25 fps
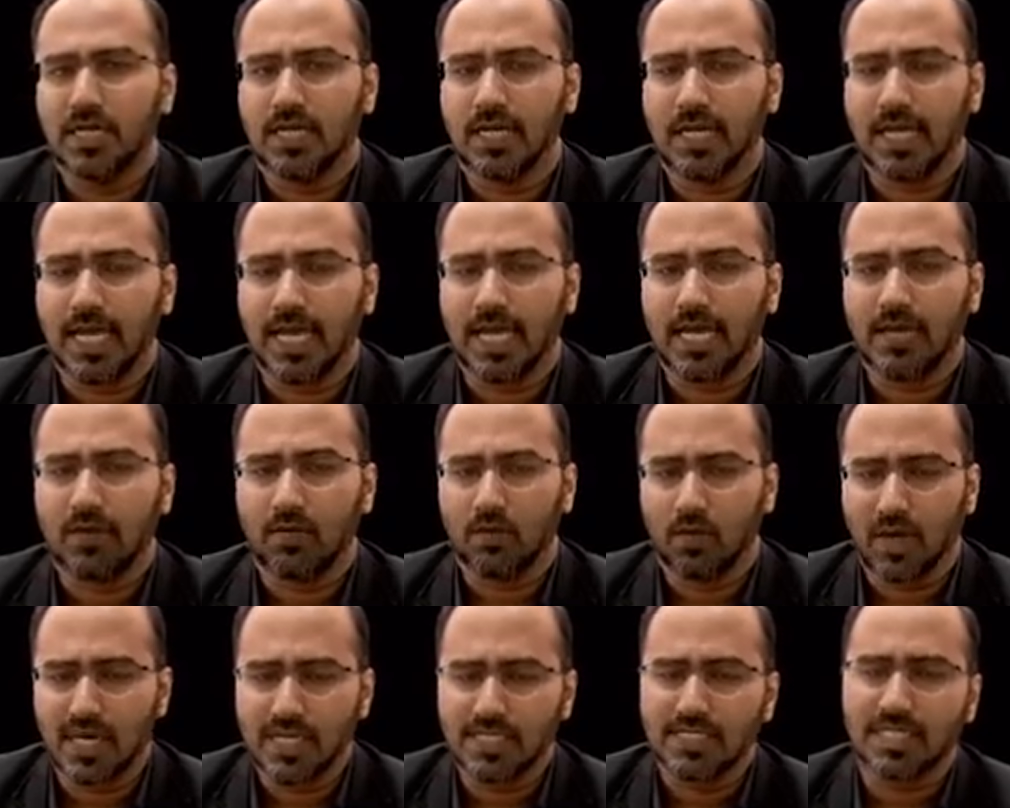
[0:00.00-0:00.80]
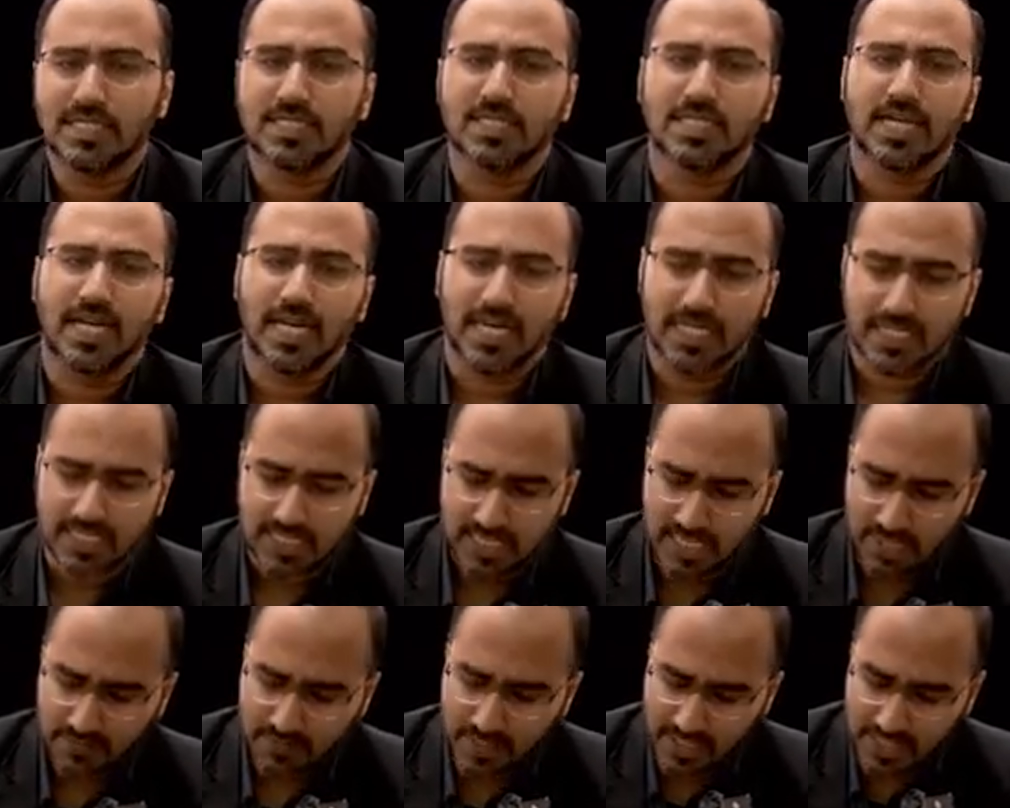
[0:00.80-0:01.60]
Okay, once the scene
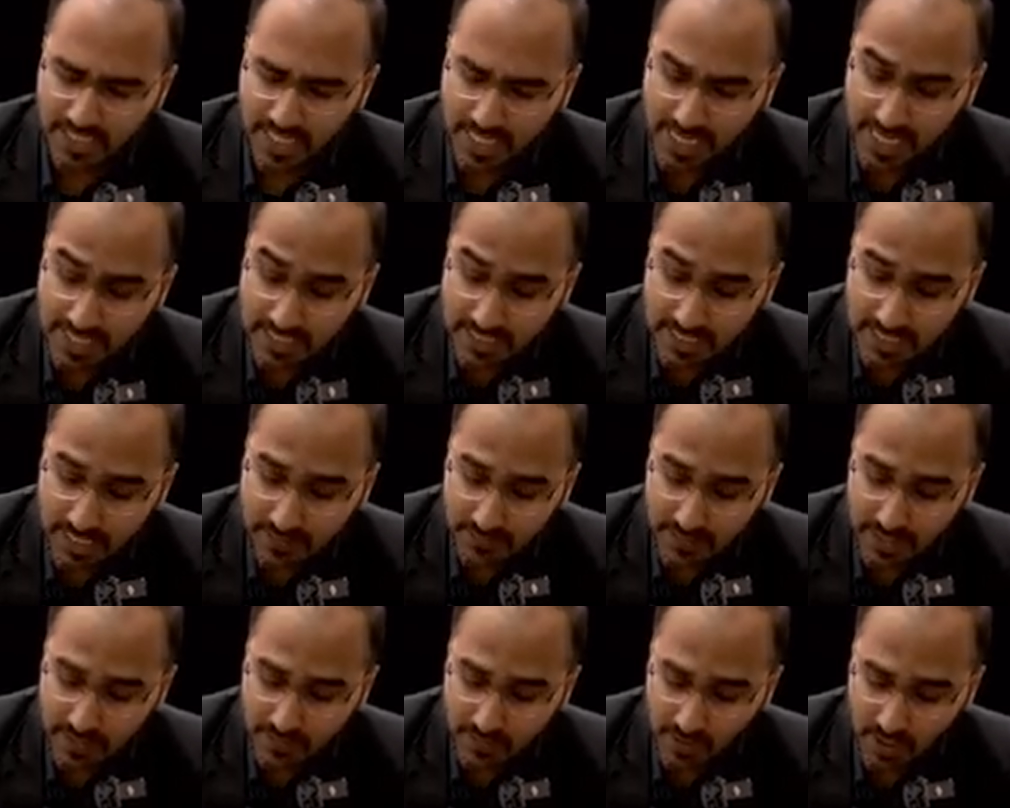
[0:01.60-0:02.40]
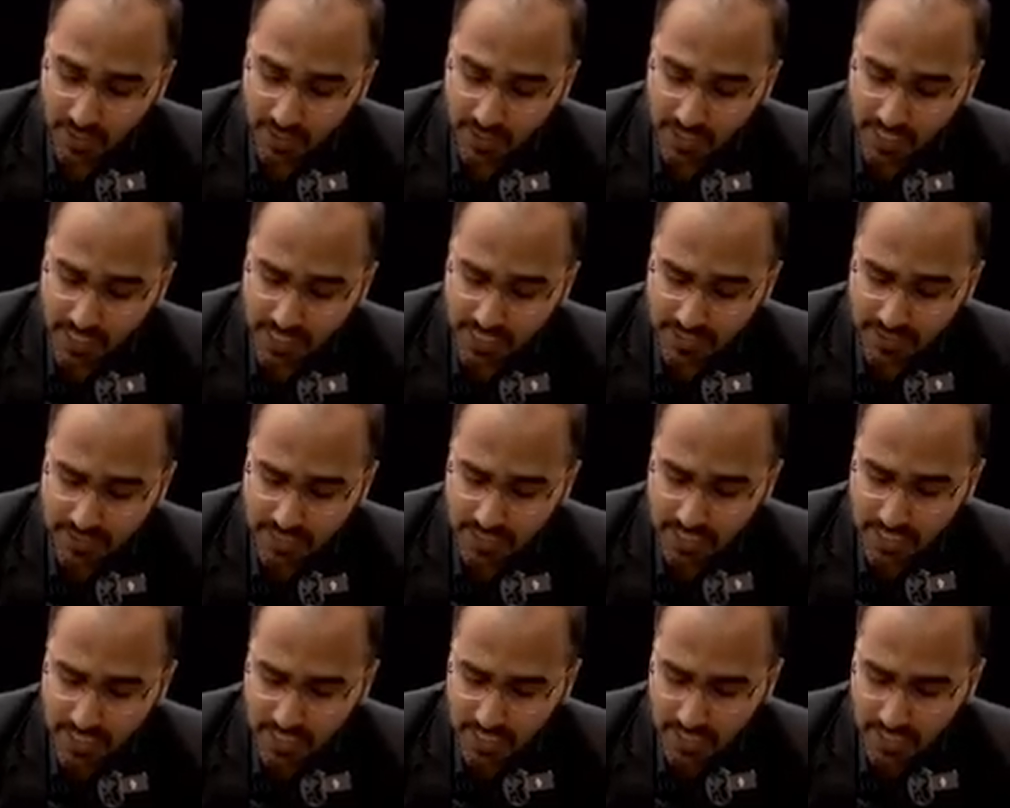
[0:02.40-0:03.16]
is safe, the second step is what, guys?